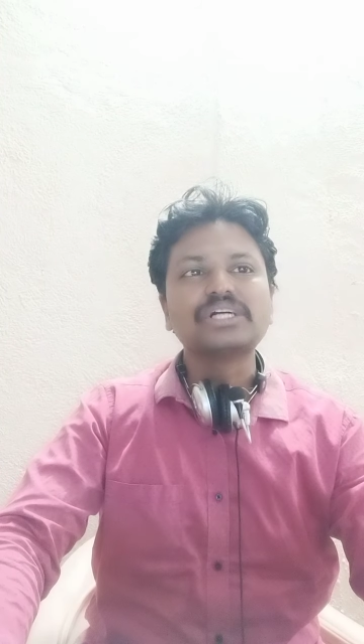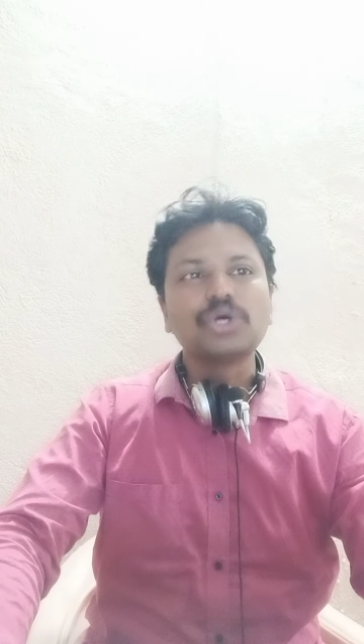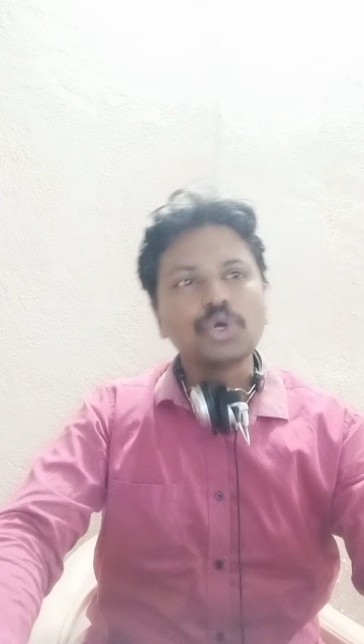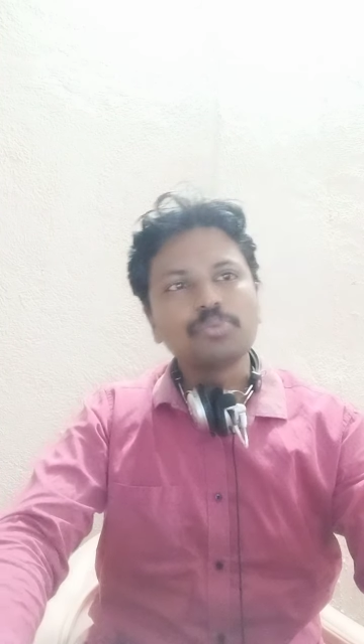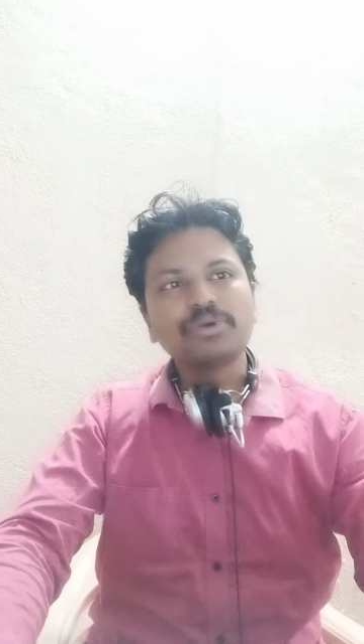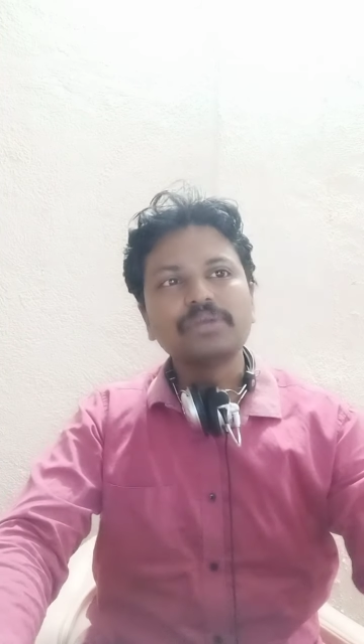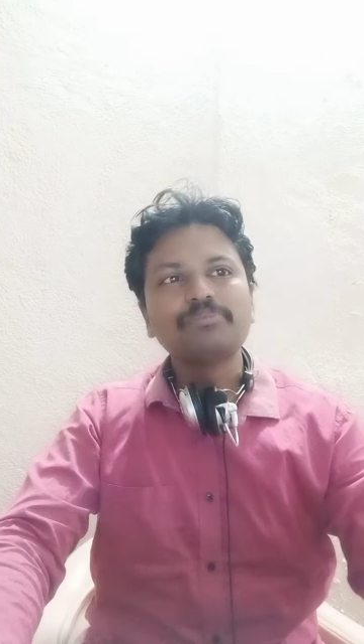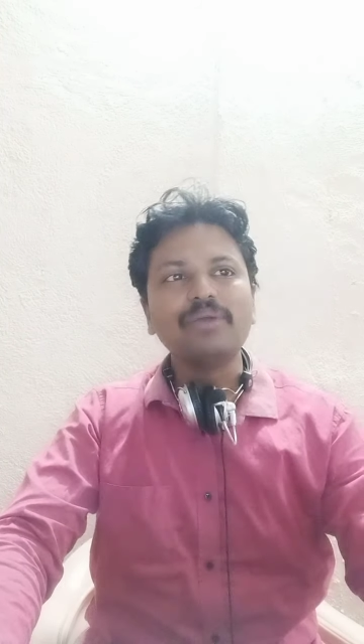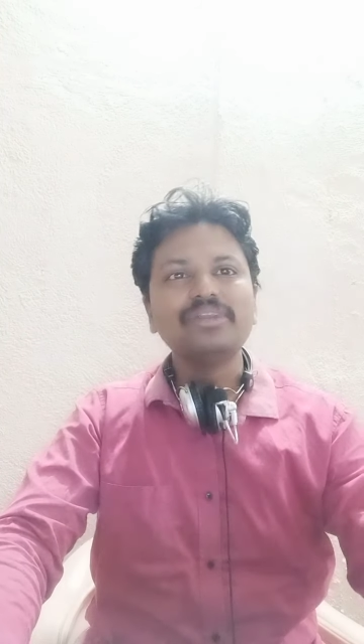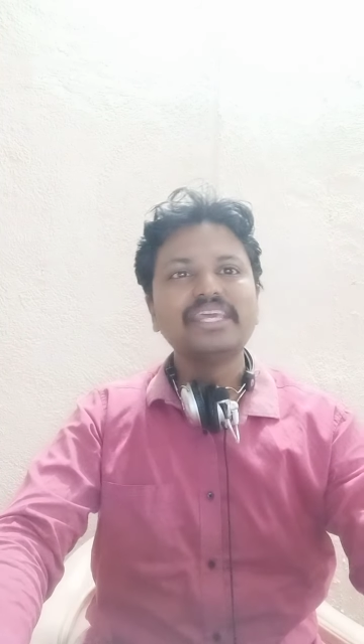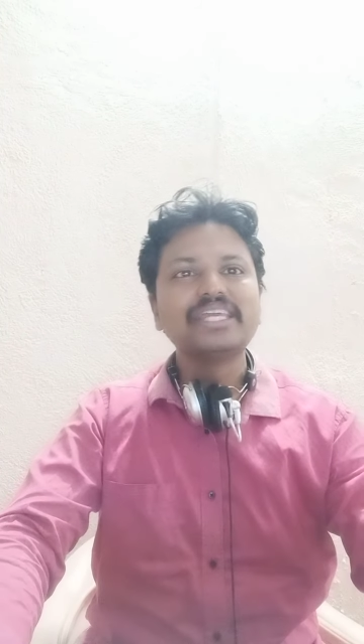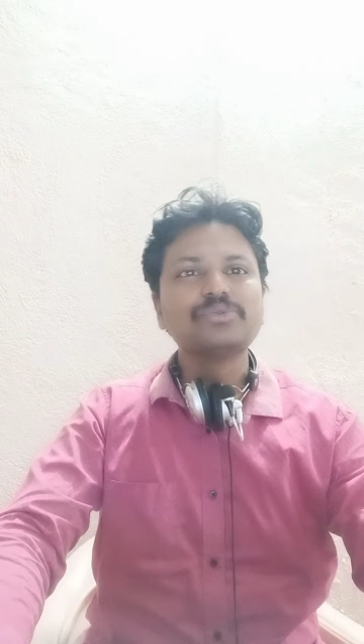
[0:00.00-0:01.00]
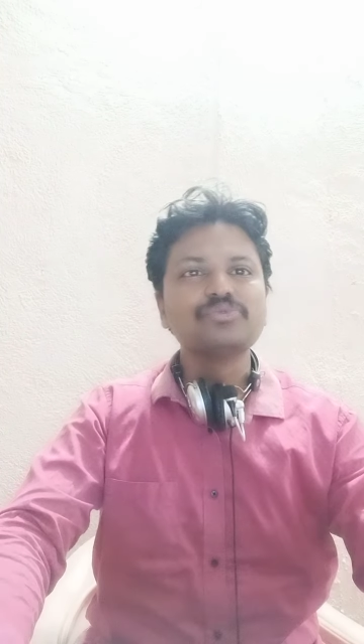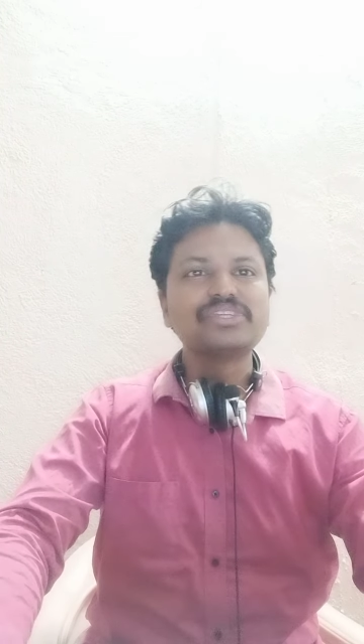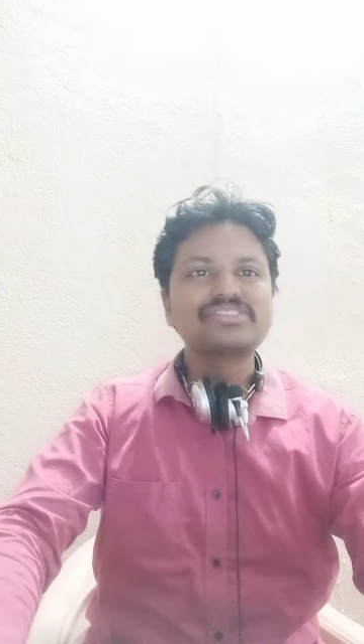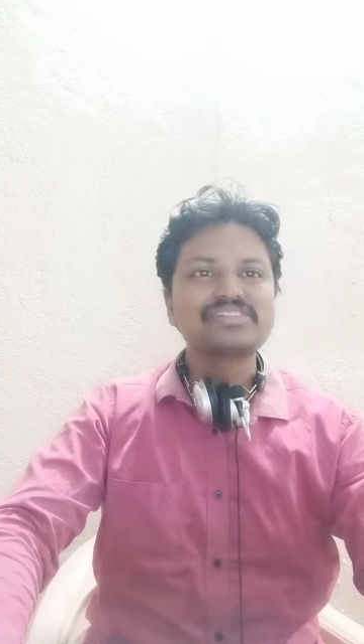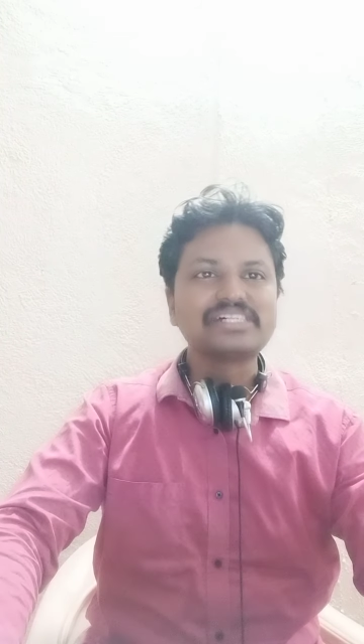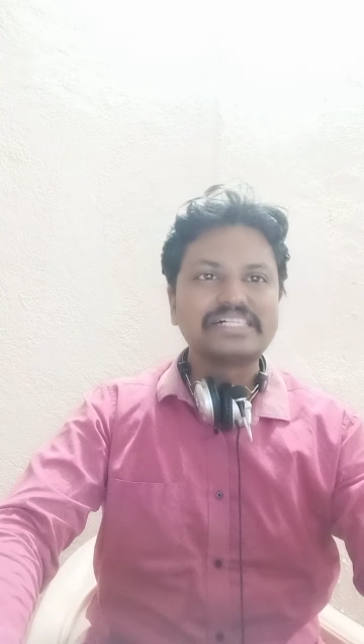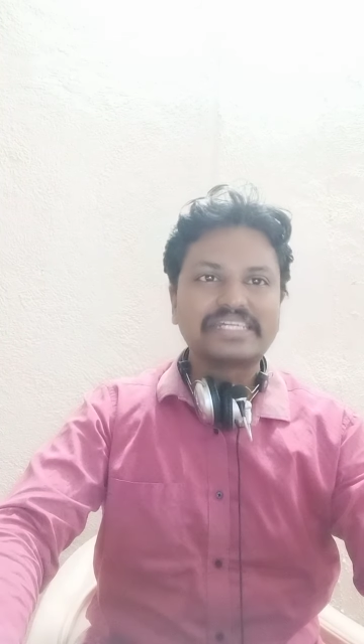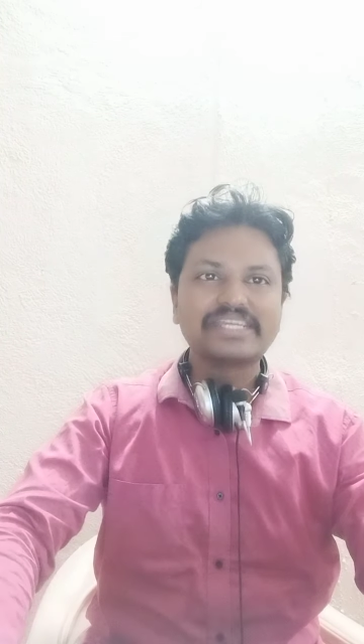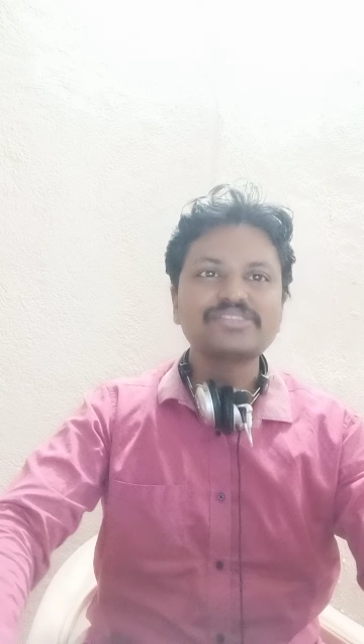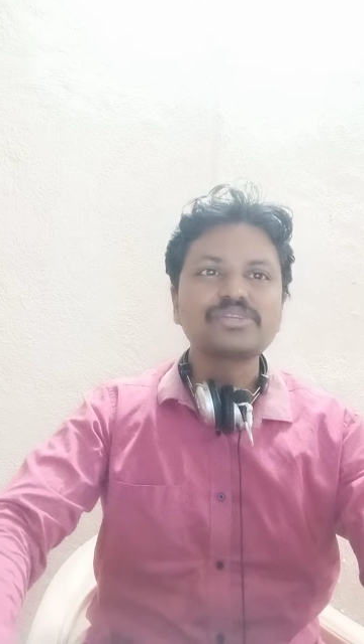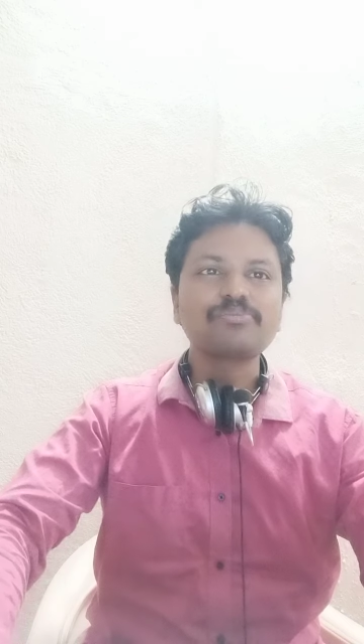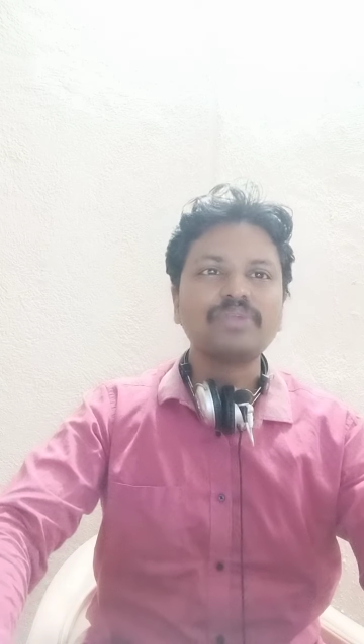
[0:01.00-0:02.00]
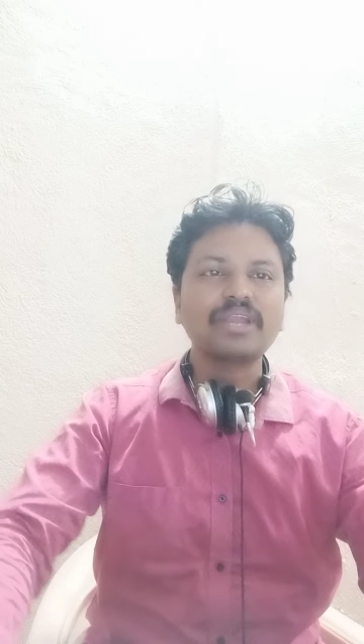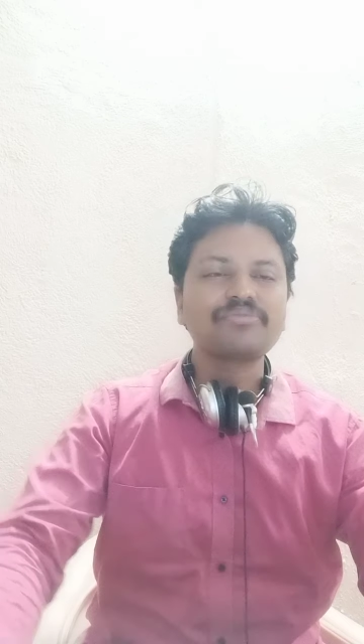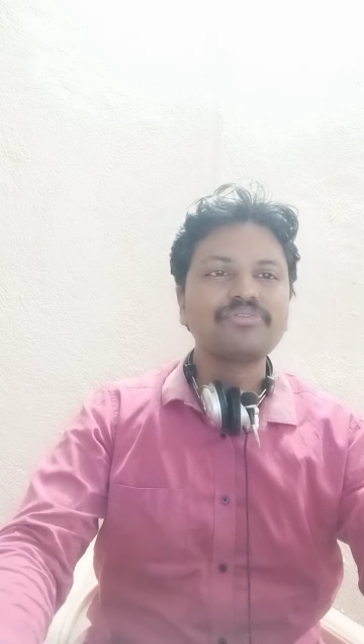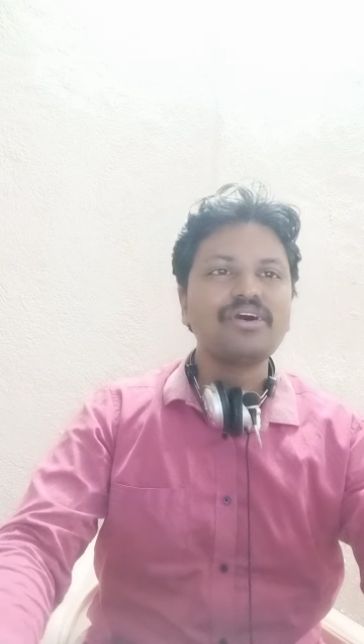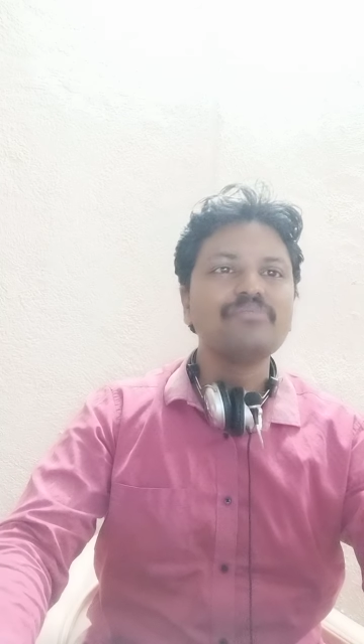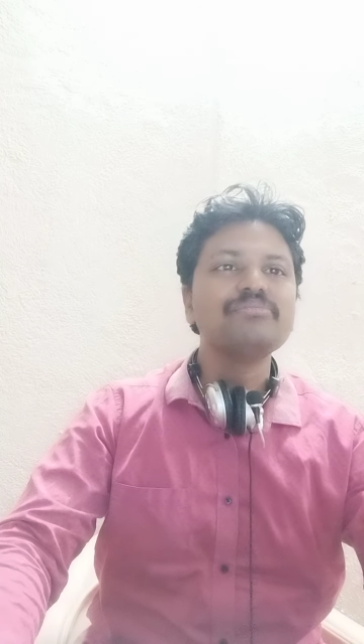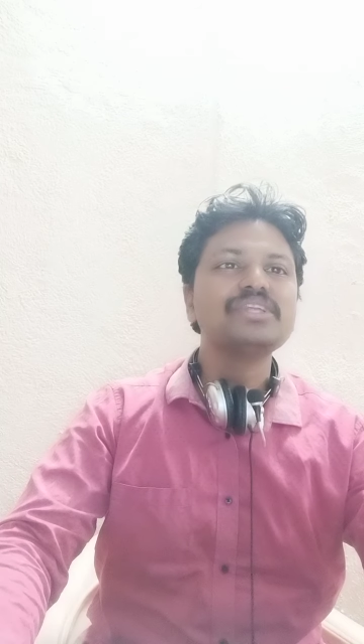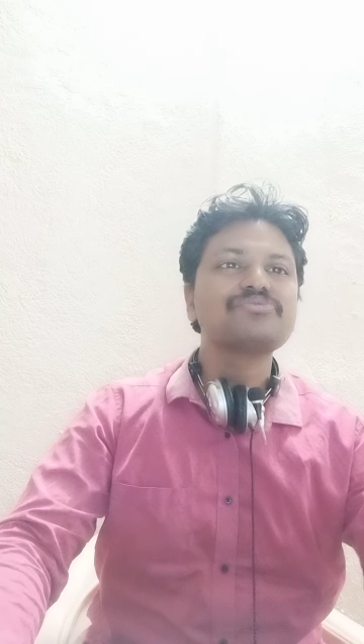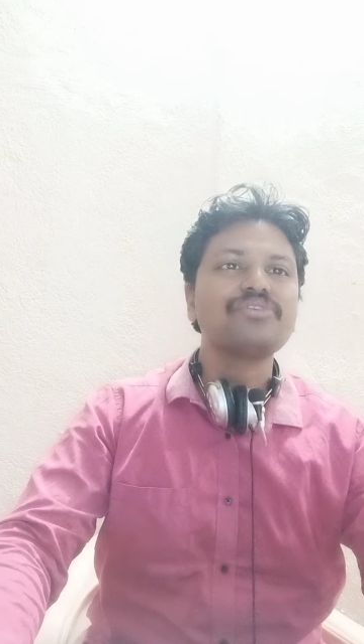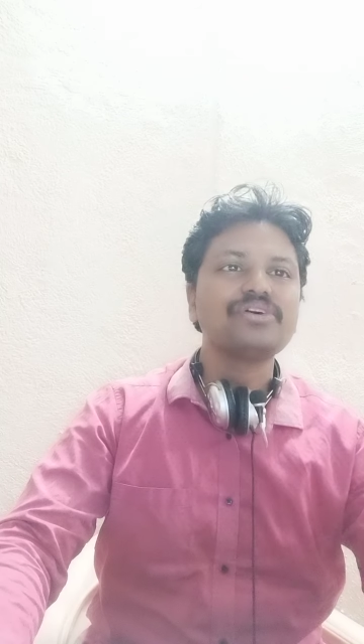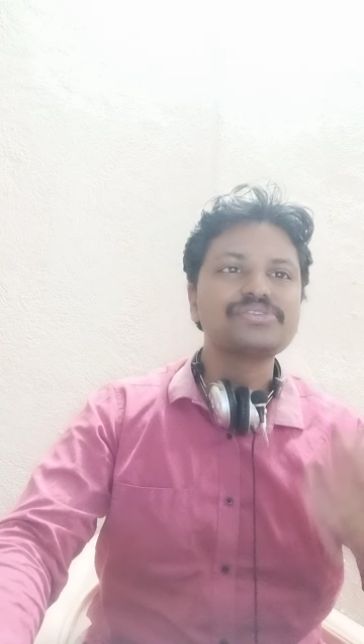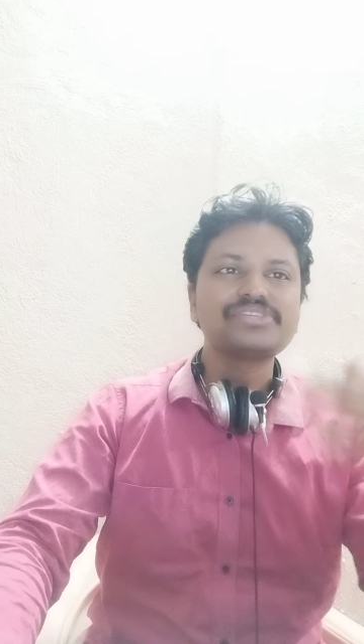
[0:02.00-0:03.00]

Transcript: open pavilion with a raised platform meant for